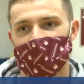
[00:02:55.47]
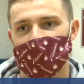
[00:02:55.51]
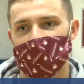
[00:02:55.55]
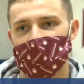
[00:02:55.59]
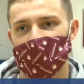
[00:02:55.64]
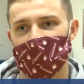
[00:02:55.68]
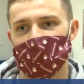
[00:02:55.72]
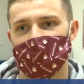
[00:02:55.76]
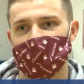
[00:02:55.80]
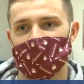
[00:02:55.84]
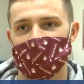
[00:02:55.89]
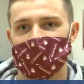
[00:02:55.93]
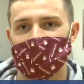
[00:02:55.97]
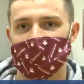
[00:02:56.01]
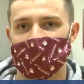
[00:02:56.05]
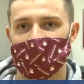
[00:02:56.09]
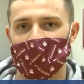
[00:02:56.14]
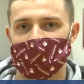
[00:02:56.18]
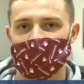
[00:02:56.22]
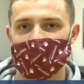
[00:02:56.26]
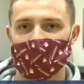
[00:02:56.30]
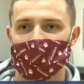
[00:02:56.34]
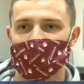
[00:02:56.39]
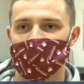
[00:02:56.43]
I mean,
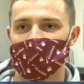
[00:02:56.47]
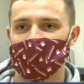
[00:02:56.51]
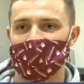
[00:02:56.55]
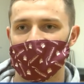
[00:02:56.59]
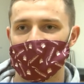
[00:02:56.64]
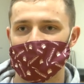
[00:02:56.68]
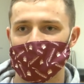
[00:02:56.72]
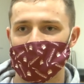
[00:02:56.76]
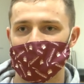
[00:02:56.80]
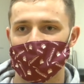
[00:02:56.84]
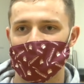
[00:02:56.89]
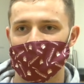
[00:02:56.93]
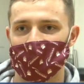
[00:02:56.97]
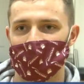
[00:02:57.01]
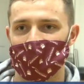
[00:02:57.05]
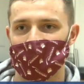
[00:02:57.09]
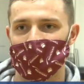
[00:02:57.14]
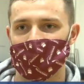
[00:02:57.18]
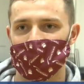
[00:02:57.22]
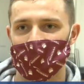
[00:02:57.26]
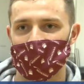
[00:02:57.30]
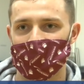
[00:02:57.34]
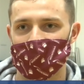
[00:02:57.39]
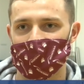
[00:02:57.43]
everyone was asking me all
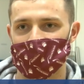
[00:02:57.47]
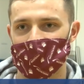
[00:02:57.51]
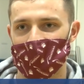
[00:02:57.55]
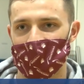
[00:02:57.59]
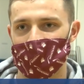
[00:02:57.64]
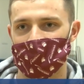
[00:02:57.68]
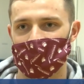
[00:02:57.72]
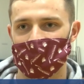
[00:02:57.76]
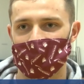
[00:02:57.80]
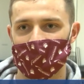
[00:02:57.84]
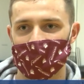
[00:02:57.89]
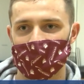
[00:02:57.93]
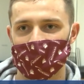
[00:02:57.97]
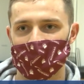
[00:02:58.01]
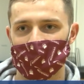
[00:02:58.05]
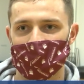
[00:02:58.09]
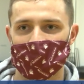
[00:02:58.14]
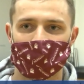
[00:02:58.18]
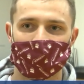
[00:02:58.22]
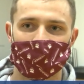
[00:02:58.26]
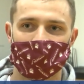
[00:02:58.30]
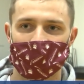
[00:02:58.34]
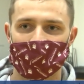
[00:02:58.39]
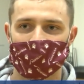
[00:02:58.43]
throughout the summer and
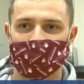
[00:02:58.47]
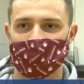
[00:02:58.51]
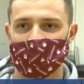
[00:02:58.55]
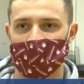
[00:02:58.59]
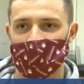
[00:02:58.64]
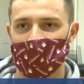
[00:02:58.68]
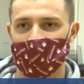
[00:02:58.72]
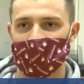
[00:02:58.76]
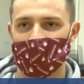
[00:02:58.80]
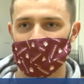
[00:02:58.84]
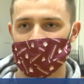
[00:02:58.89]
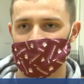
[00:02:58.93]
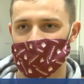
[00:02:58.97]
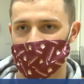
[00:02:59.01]
this fall,